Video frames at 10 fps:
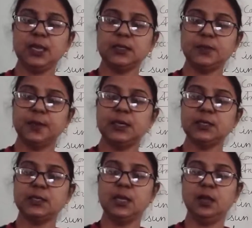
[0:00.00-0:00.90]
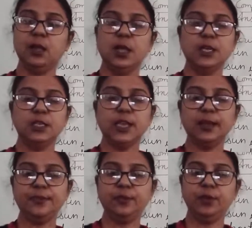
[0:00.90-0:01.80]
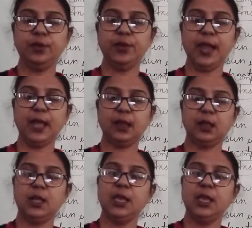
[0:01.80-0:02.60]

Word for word: his personal telephone rang.